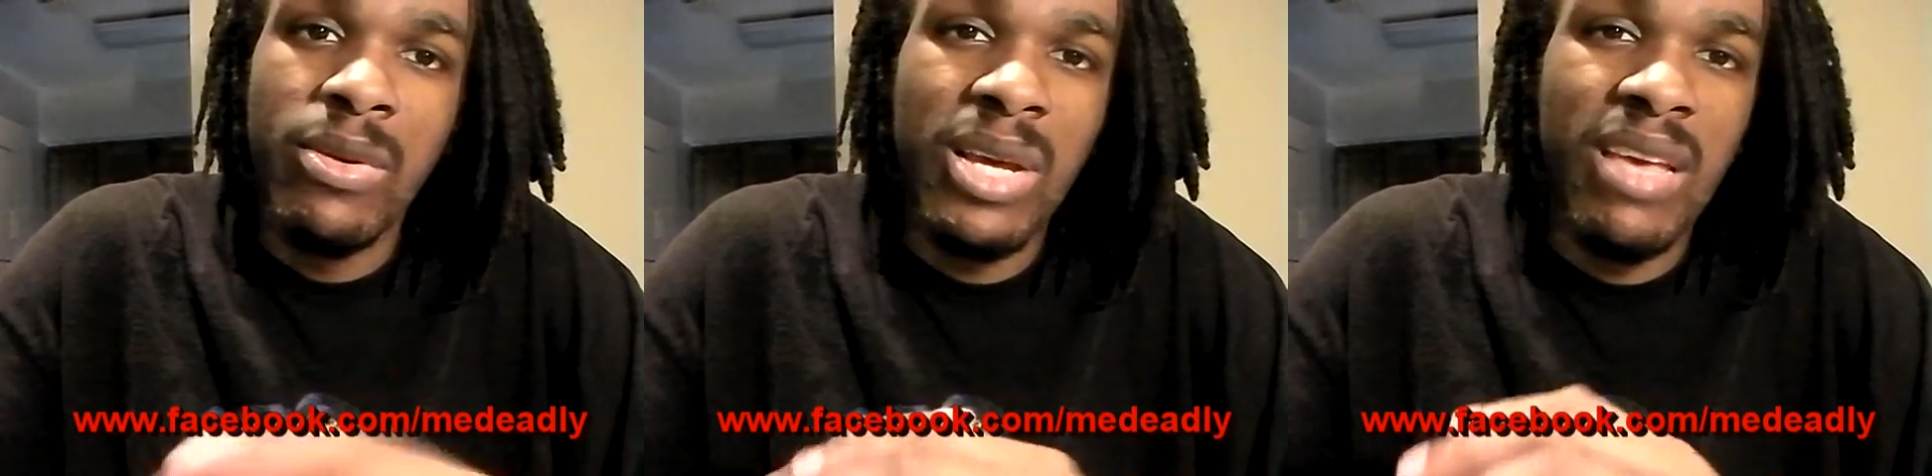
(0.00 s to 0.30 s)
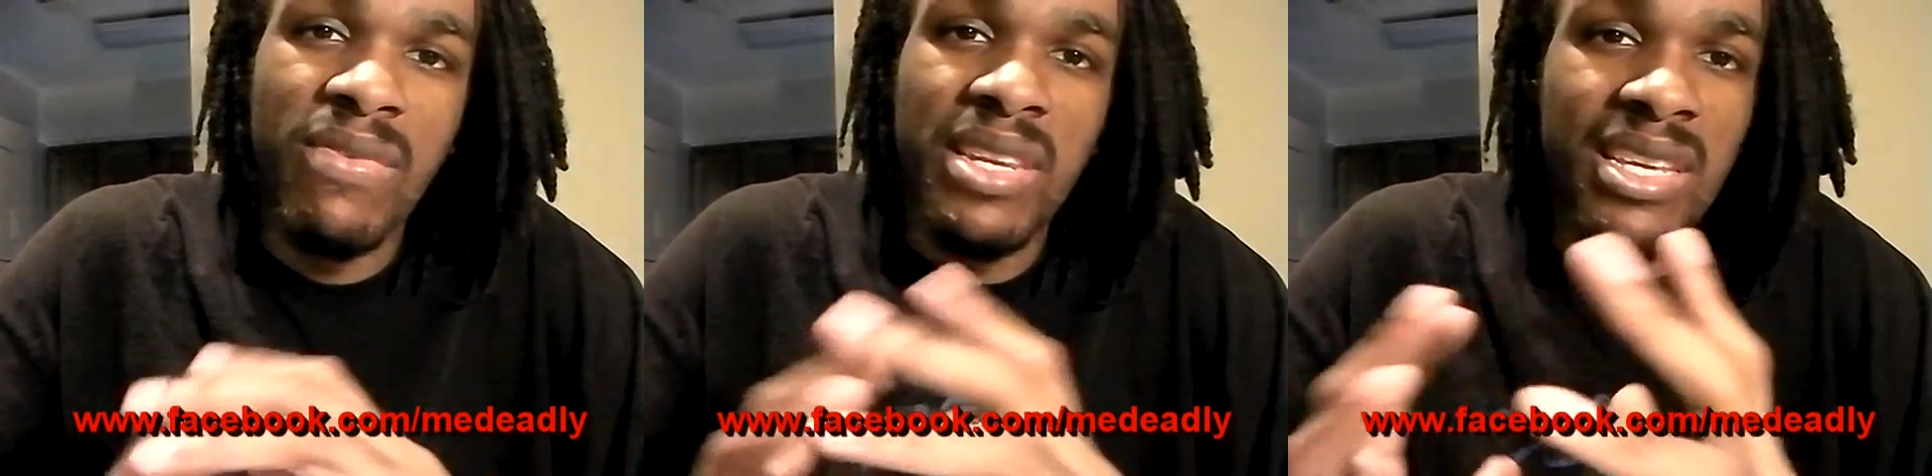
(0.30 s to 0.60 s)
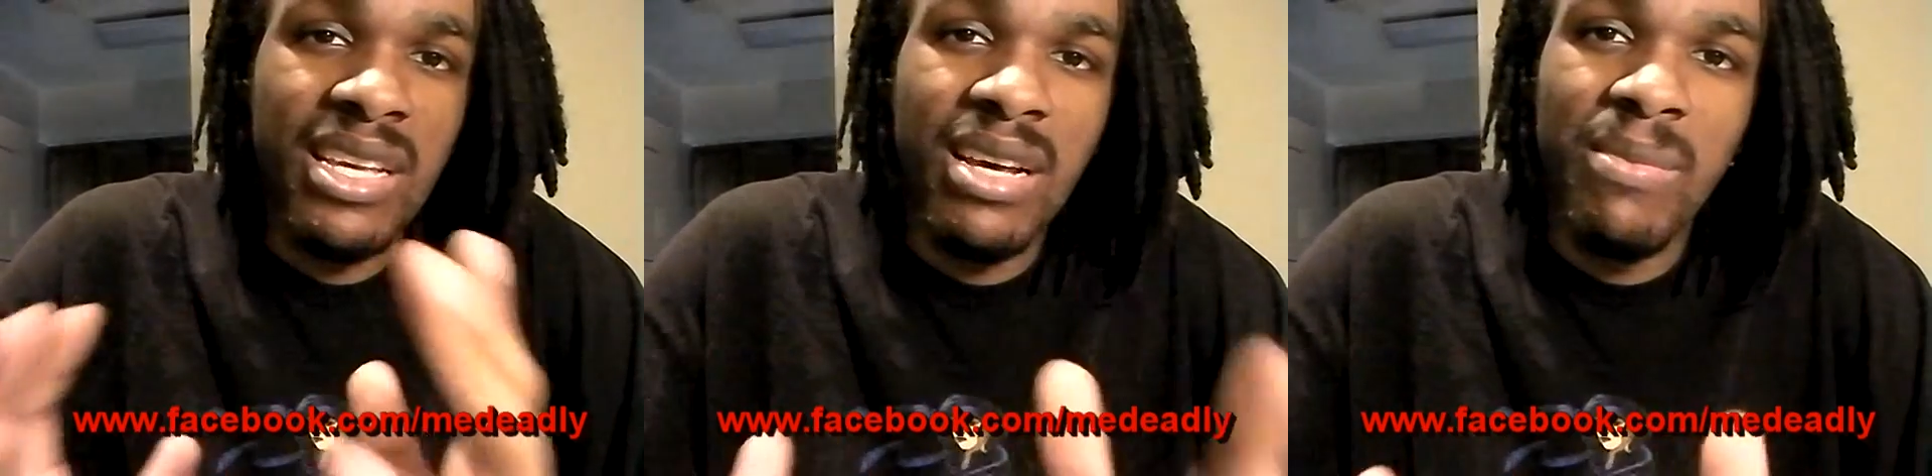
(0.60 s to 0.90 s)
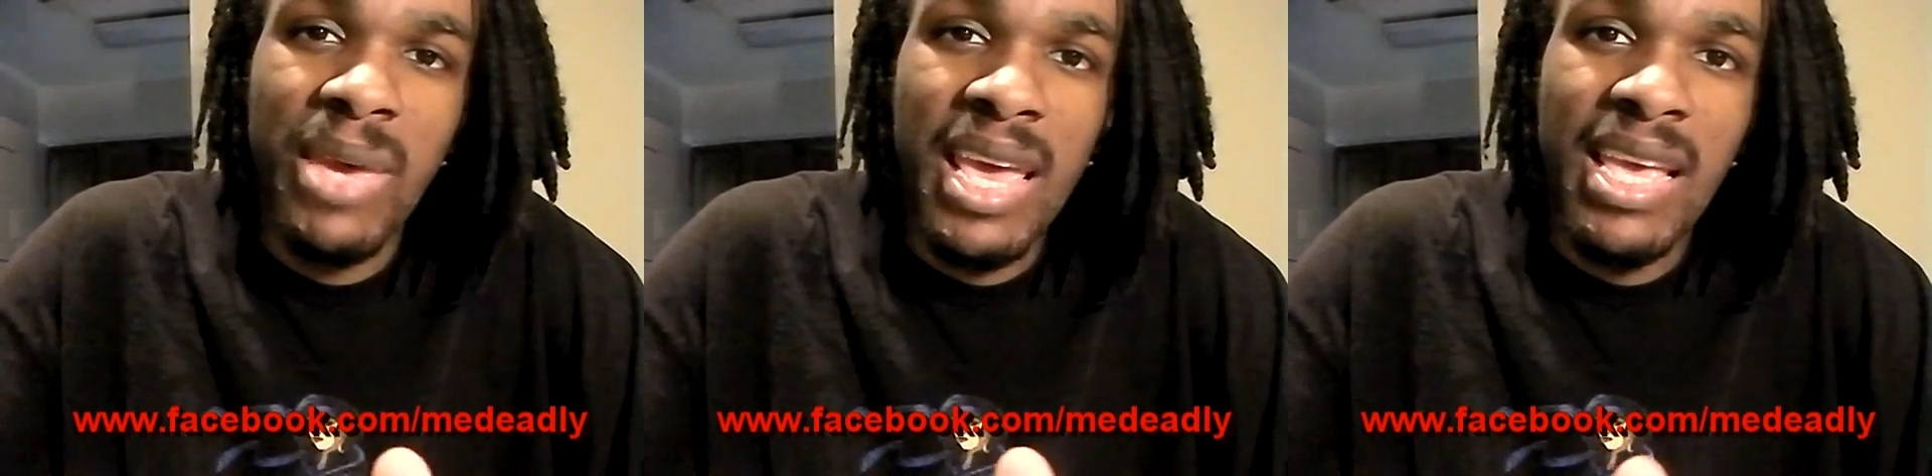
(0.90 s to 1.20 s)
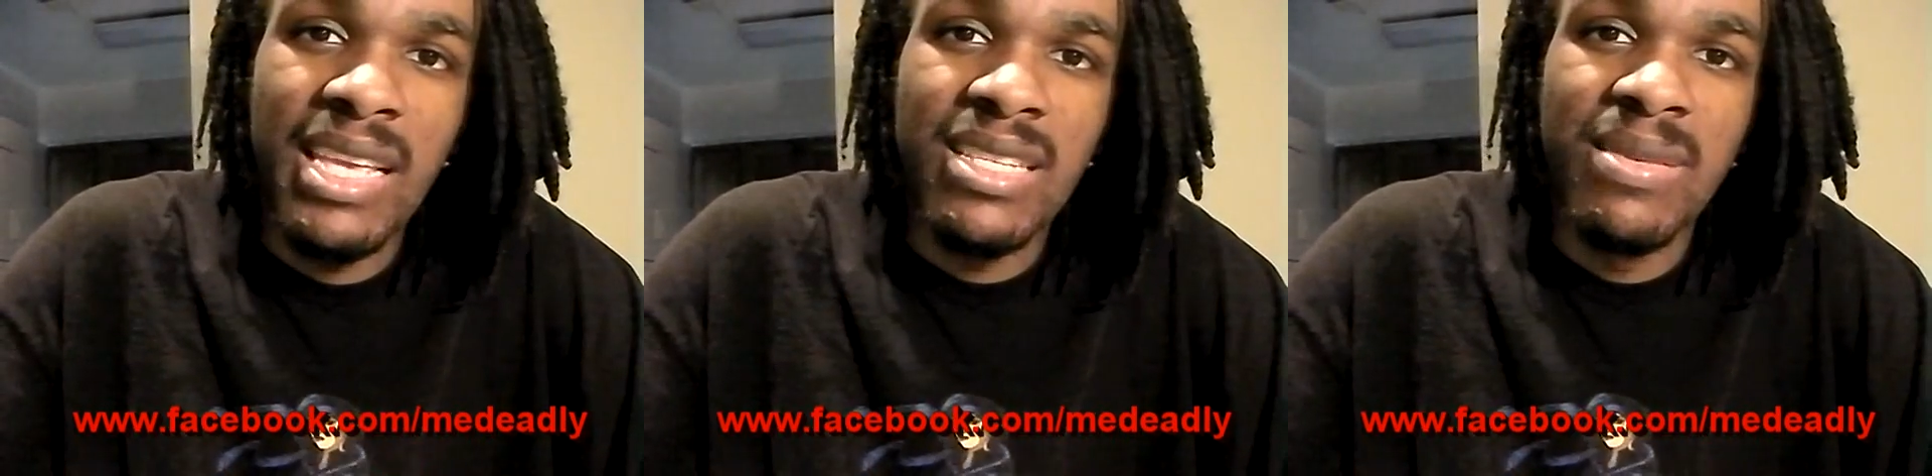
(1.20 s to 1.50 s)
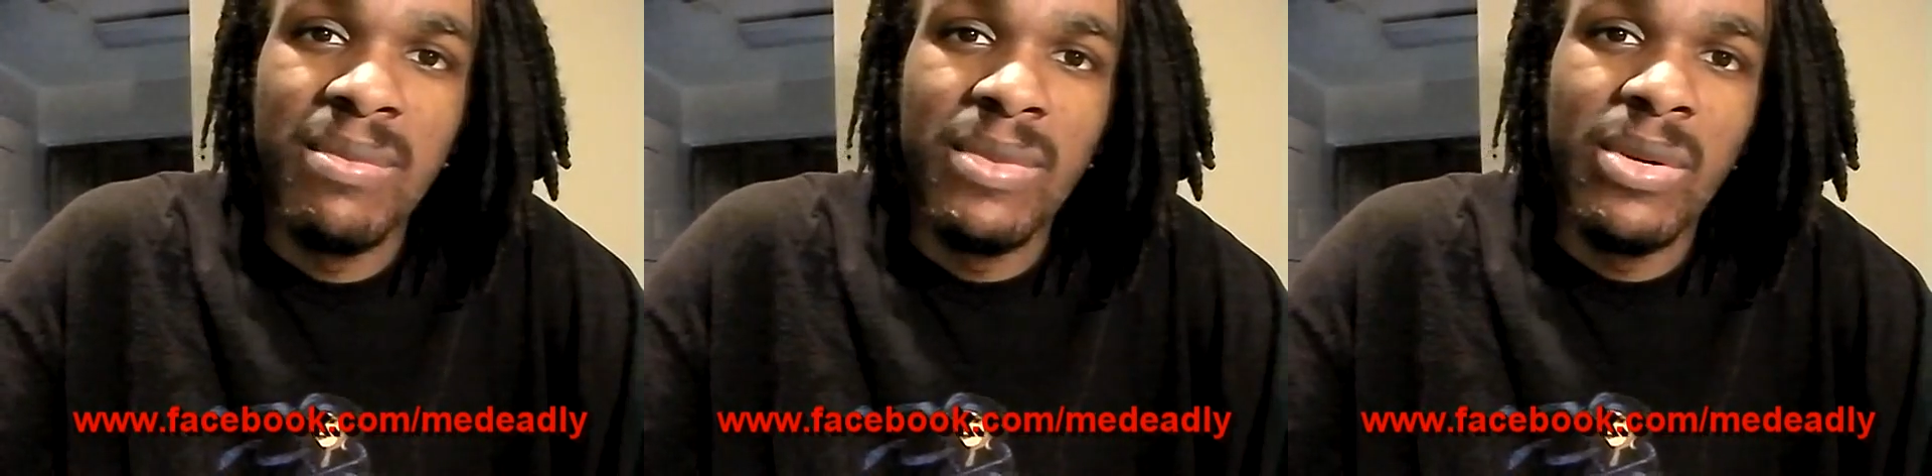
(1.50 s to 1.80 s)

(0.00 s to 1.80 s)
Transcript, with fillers: don't have any comebacks,